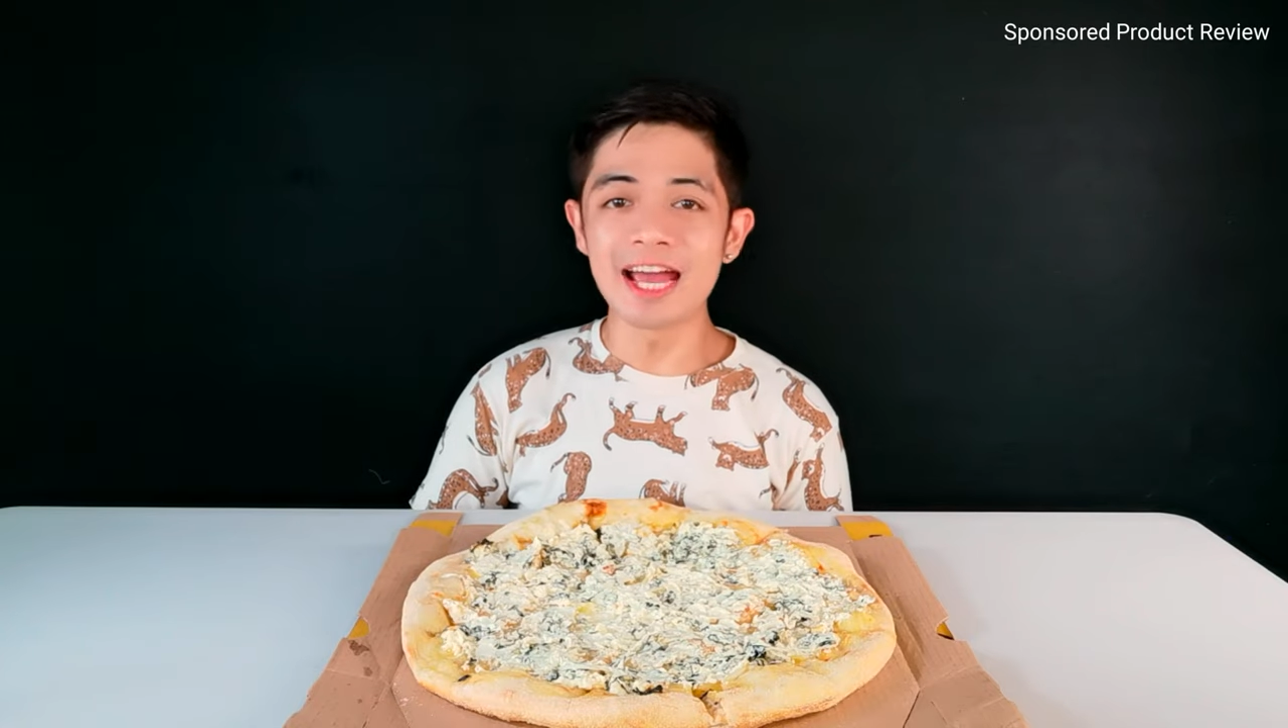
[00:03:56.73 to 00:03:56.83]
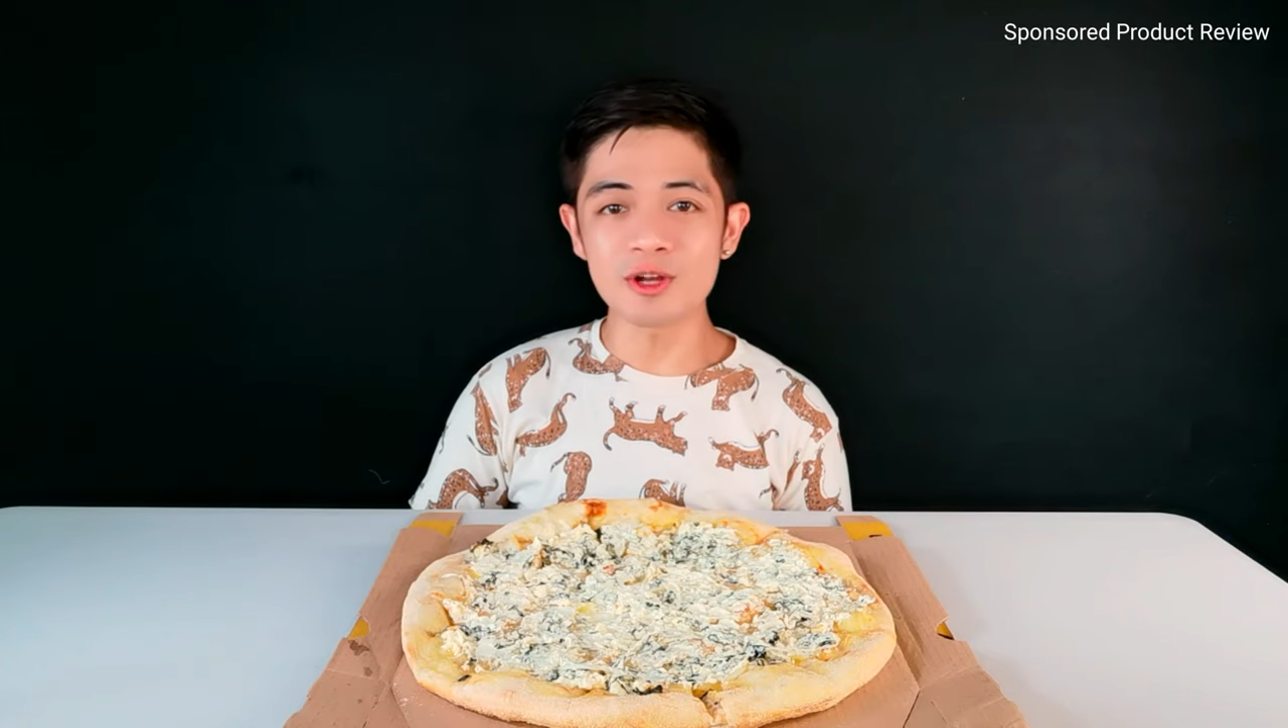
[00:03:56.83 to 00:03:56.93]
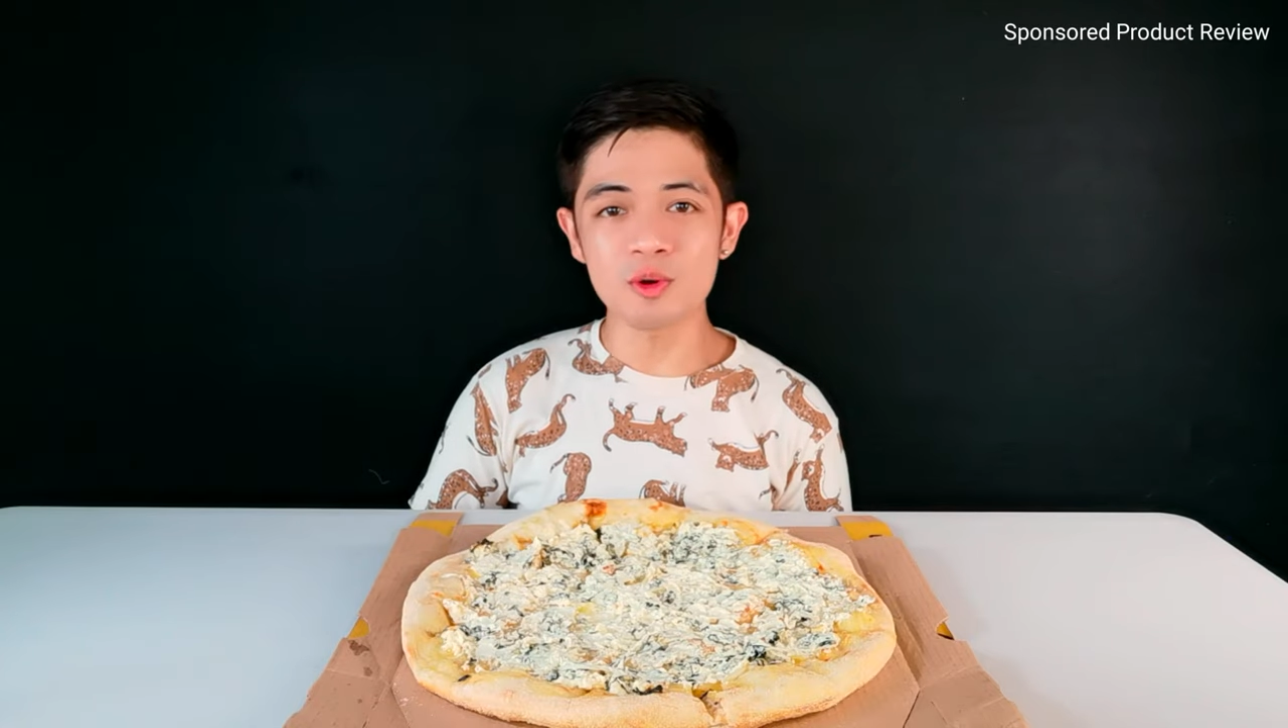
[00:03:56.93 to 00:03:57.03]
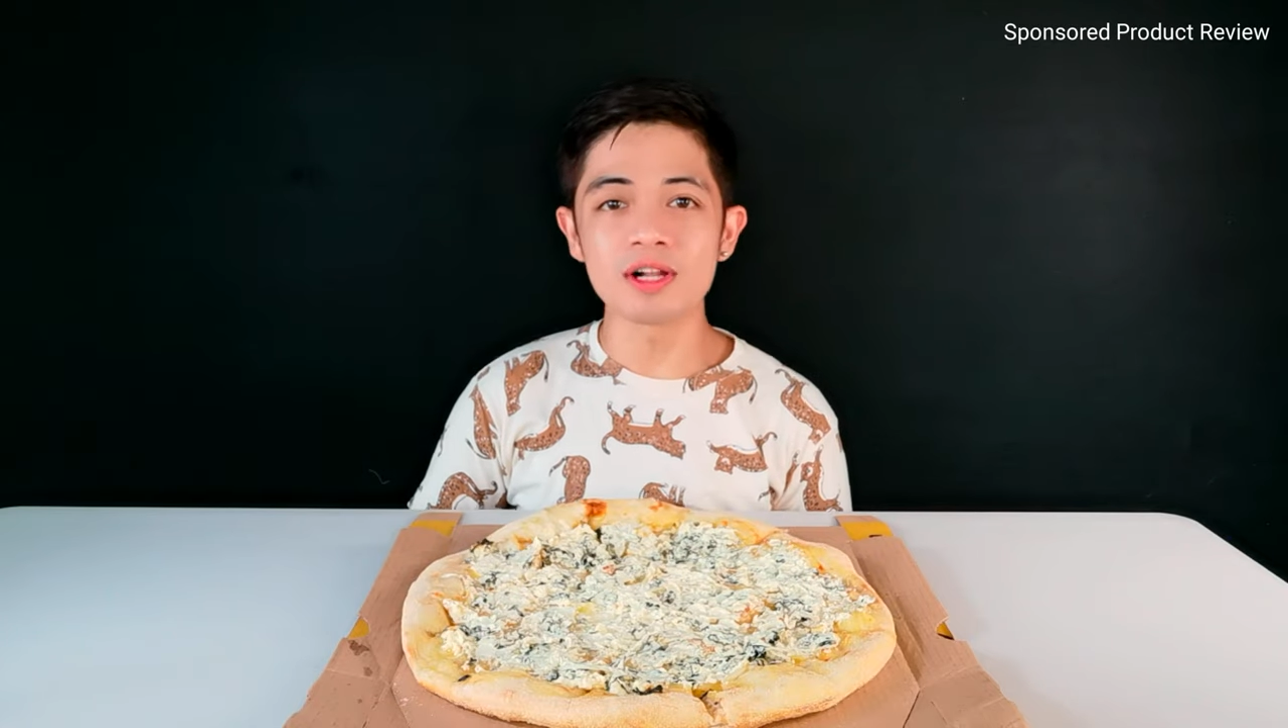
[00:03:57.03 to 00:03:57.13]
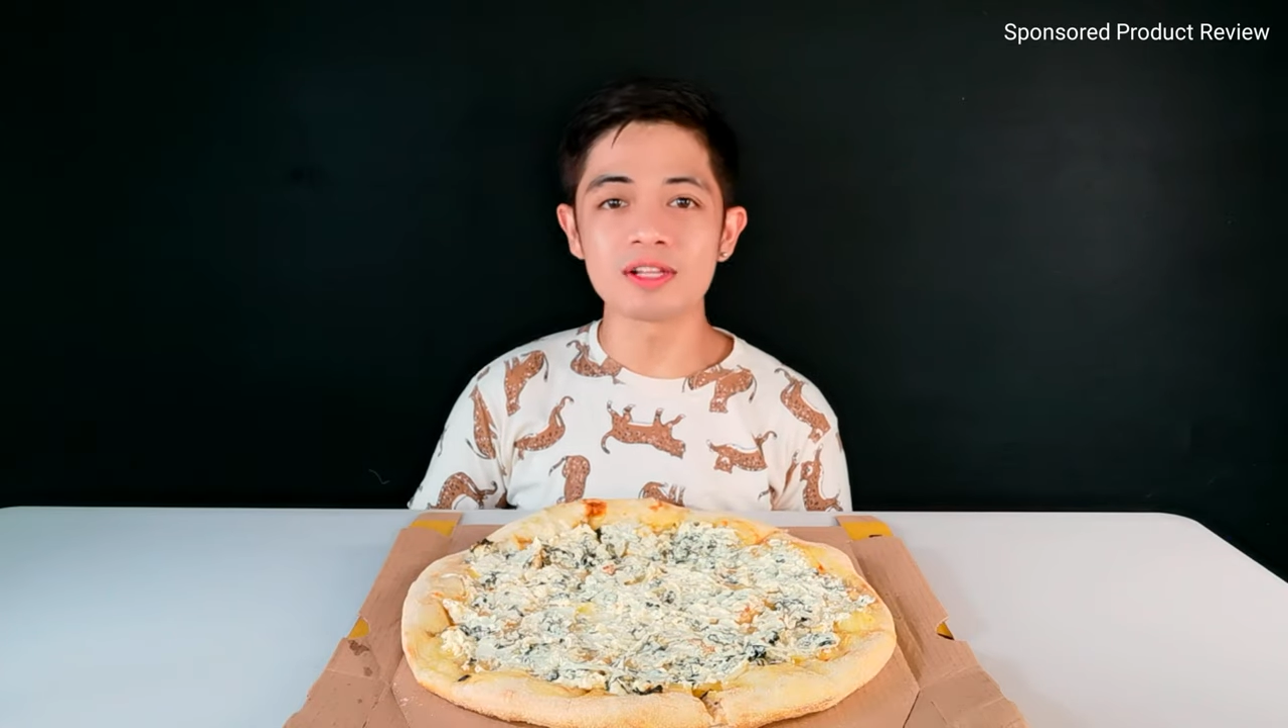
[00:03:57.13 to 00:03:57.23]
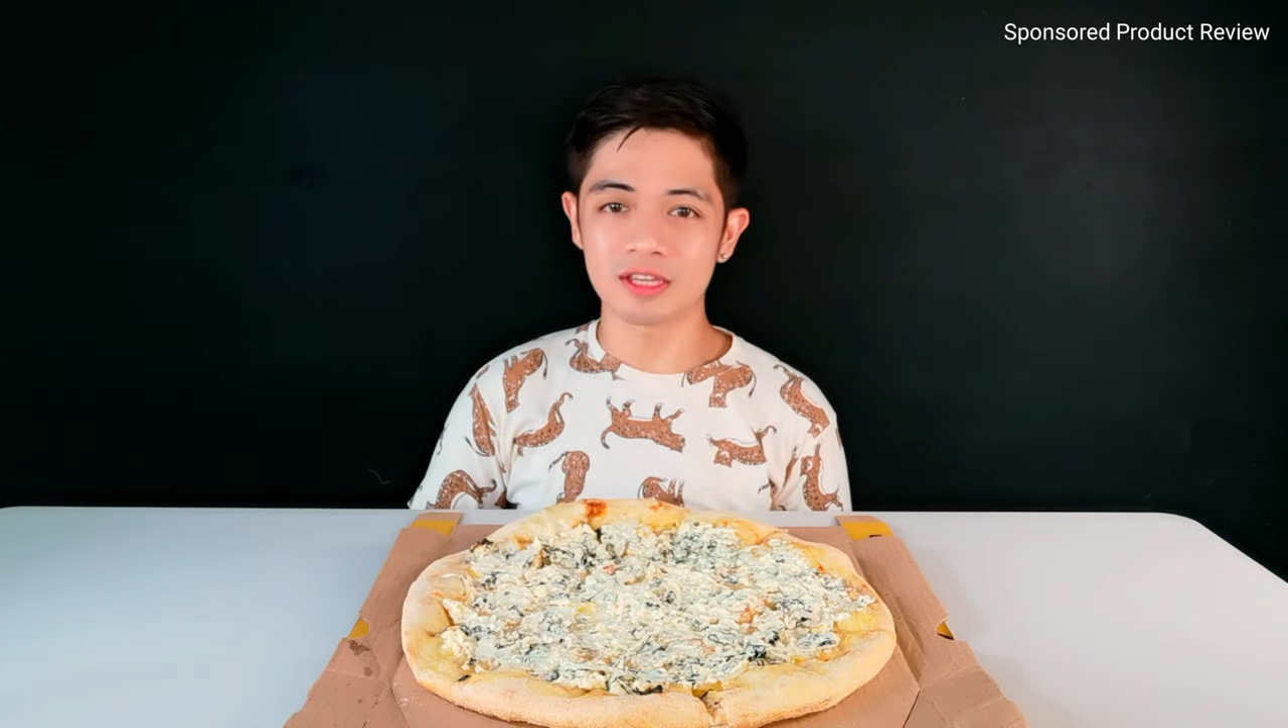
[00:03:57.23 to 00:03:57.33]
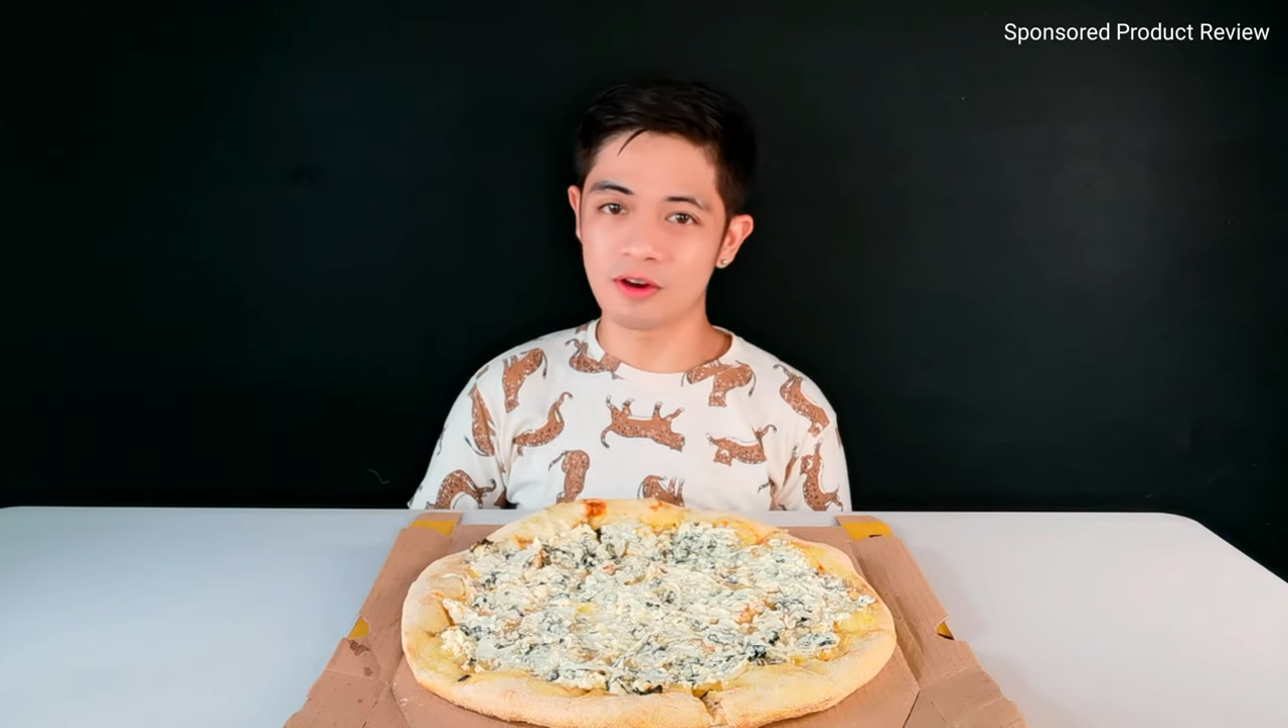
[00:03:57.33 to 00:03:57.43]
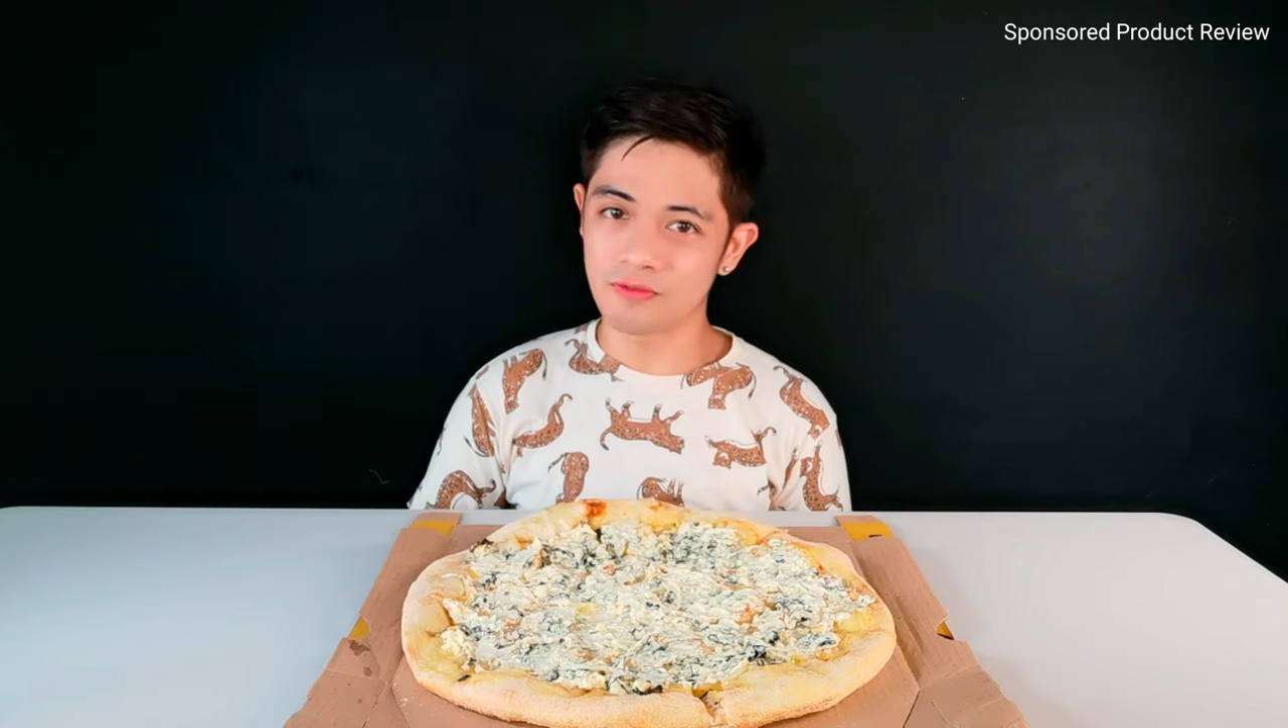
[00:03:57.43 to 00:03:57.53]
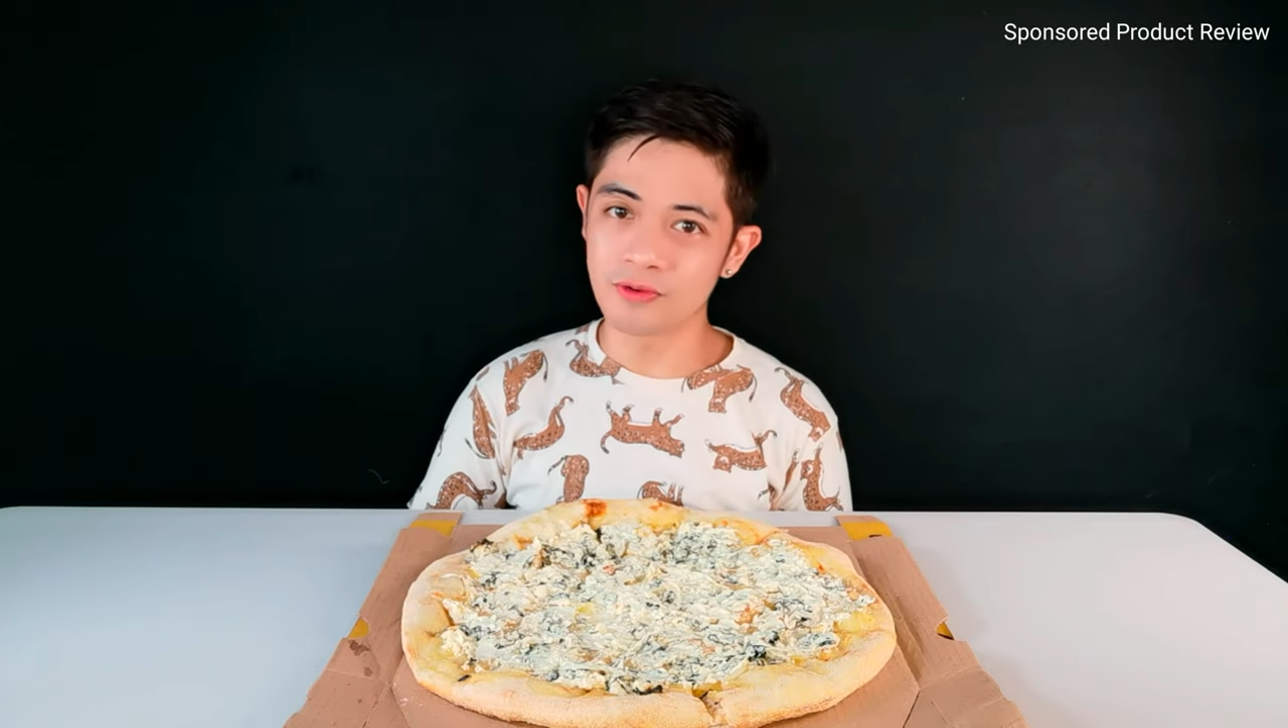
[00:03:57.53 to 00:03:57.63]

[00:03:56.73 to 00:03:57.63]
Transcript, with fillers: and quality of